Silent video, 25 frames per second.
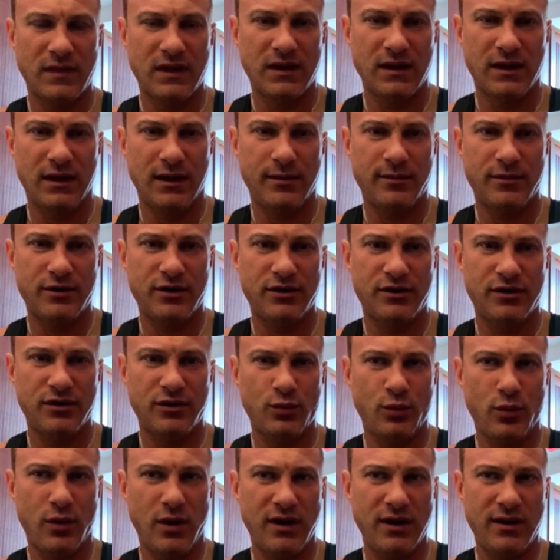I'm going to do
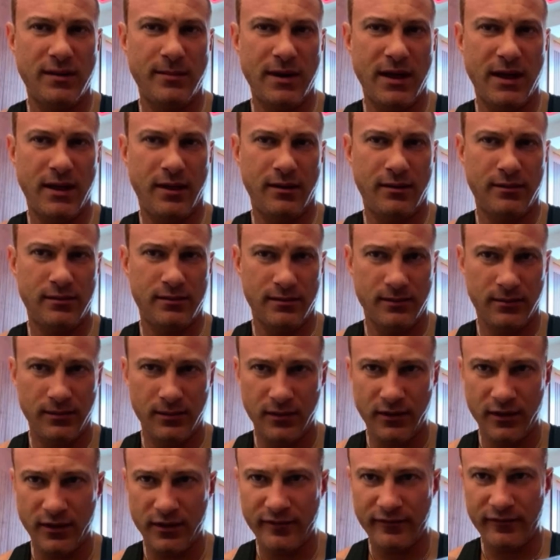1 ml
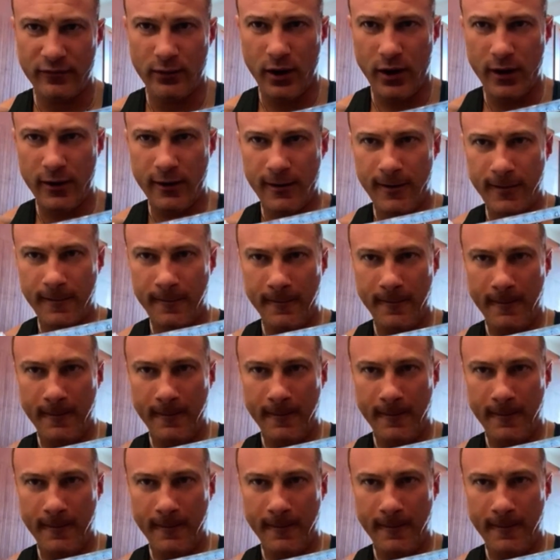of water.